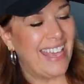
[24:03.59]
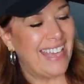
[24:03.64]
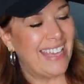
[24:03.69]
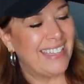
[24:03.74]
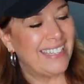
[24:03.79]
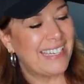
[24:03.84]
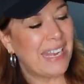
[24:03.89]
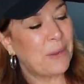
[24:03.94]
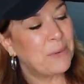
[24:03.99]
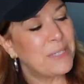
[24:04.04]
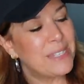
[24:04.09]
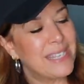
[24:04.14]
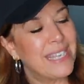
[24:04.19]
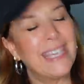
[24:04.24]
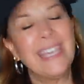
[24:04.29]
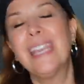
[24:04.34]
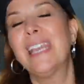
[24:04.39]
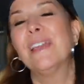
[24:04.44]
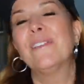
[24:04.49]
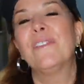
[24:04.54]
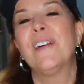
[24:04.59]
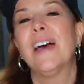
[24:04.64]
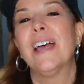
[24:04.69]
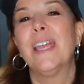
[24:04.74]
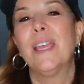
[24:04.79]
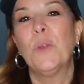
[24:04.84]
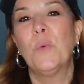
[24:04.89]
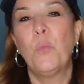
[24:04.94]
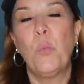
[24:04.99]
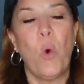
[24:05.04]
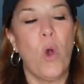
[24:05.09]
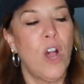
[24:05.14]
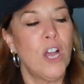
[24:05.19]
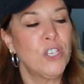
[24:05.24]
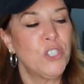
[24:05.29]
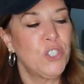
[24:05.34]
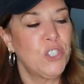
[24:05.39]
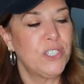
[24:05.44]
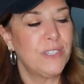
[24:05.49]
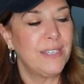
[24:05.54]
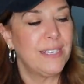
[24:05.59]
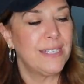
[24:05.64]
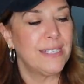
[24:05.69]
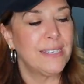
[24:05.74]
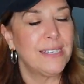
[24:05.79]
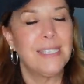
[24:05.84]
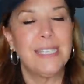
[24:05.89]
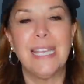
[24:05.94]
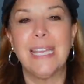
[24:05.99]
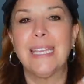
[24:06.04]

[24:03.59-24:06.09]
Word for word: And I was thinking if I washed this